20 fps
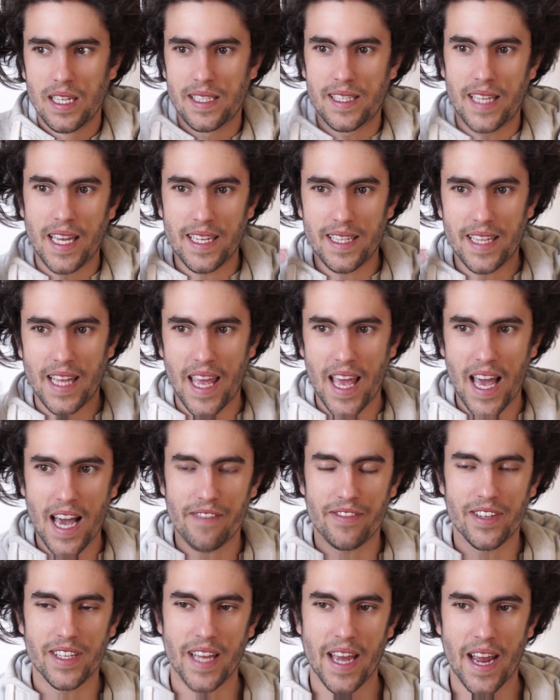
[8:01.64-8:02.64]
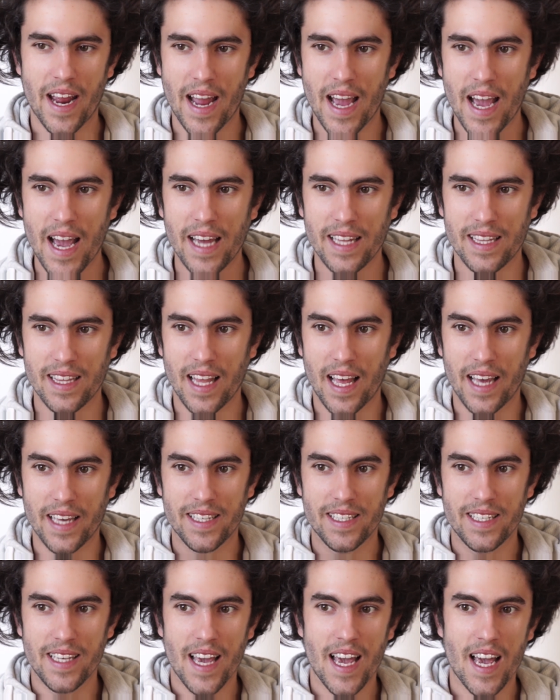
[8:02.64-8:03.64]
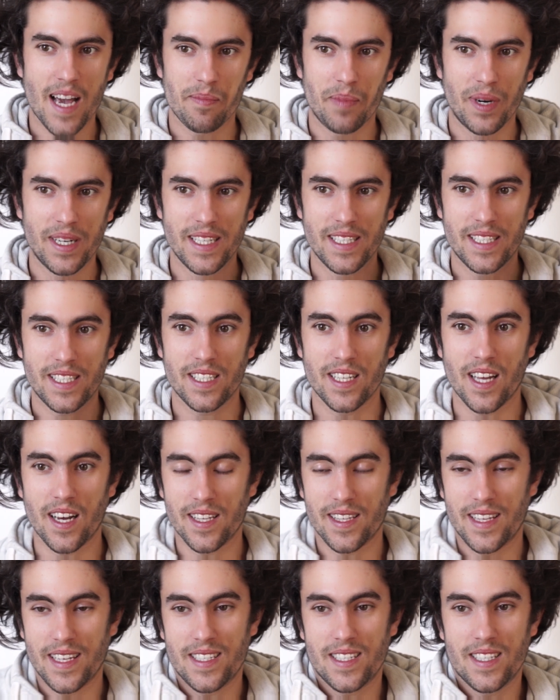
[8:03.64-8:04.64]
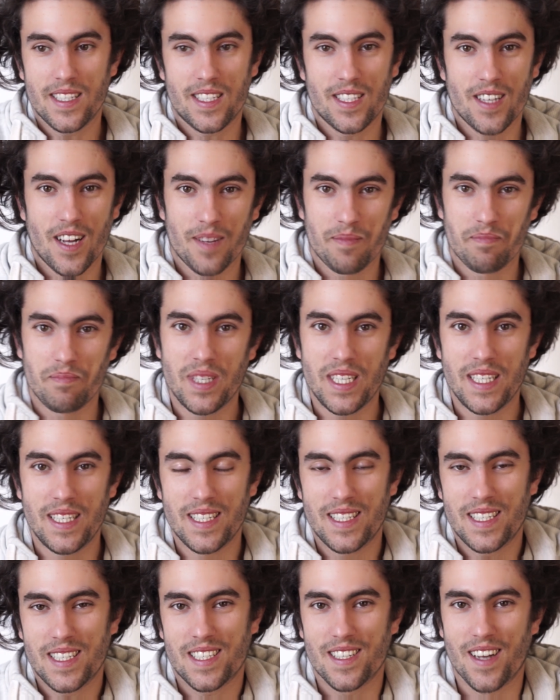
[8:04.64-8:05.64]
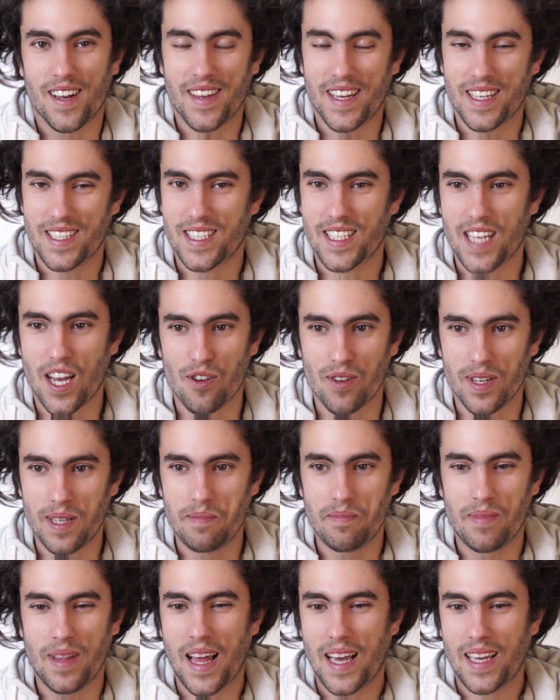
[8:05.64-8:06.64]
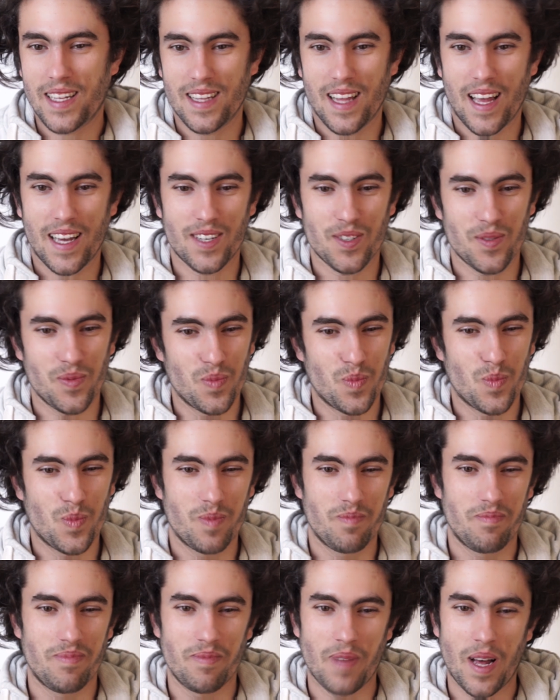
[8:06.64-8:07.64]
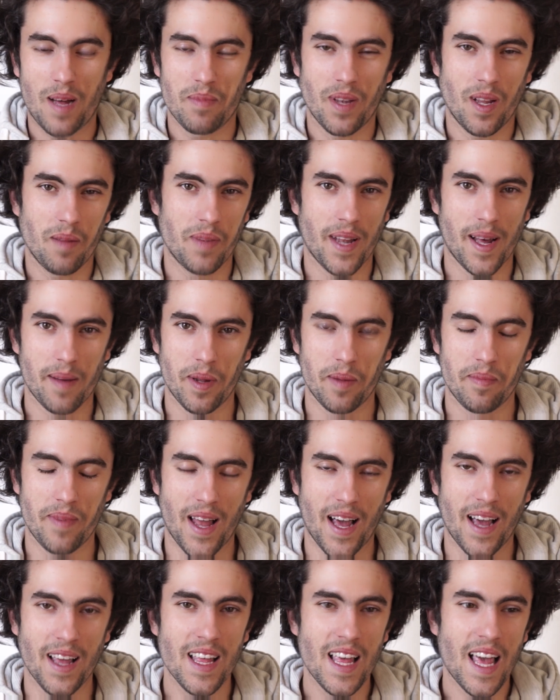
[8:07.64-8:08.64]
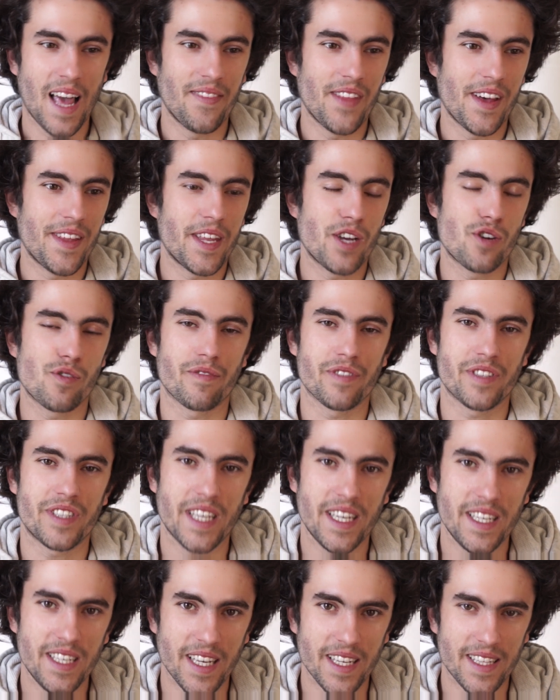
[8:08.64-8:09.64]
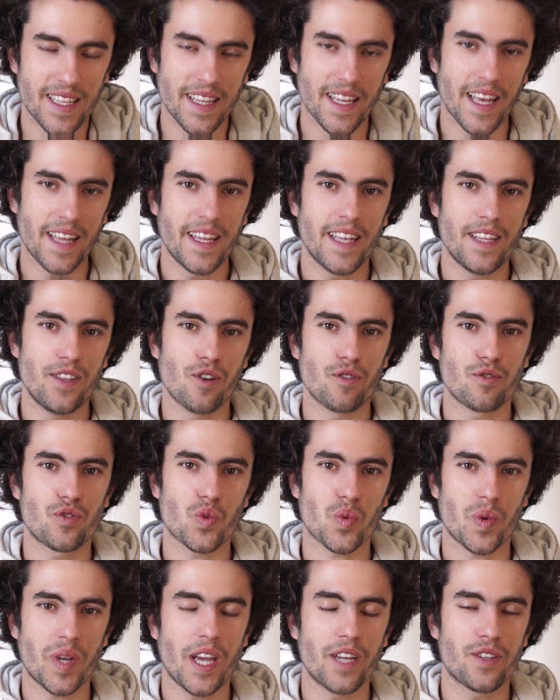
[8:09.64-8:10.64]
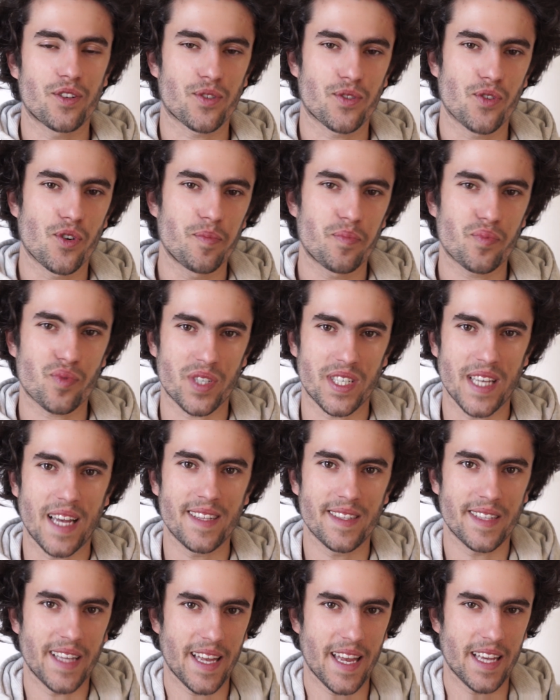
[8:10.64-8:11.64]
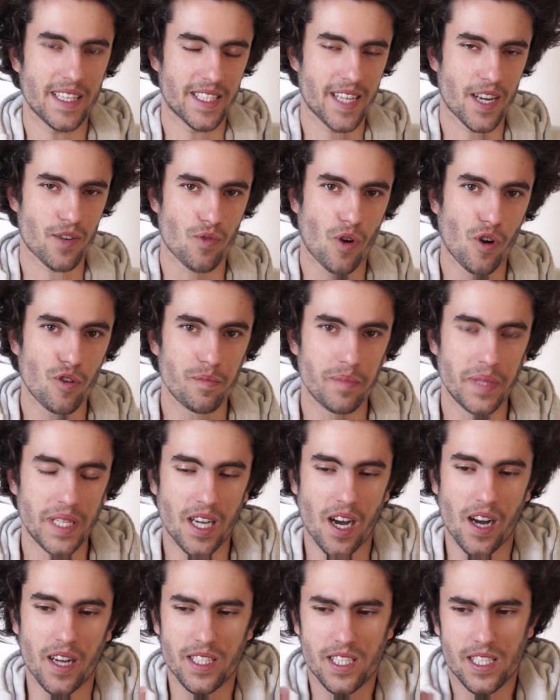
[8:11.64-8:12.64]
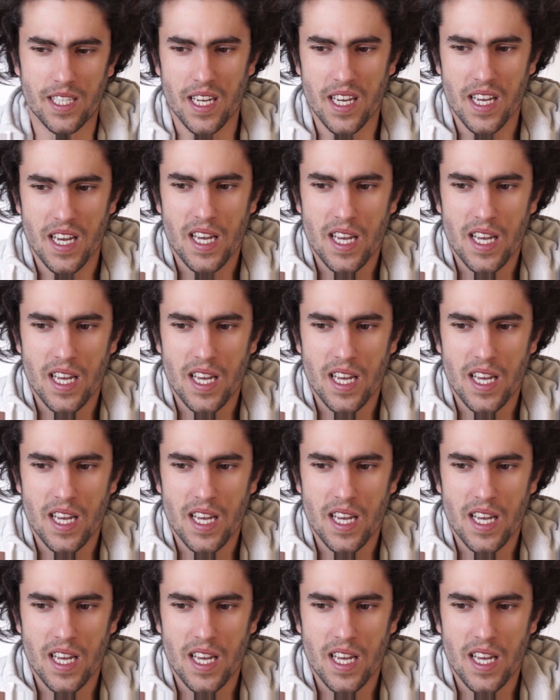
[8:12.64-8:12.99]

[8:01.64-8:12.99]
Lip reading: they have in their head, like, yeah, but it's not, this is not me, this is not necessarily like blah blah blah blah blah, and then they overthink it, and then they don't create or don't present that as their own because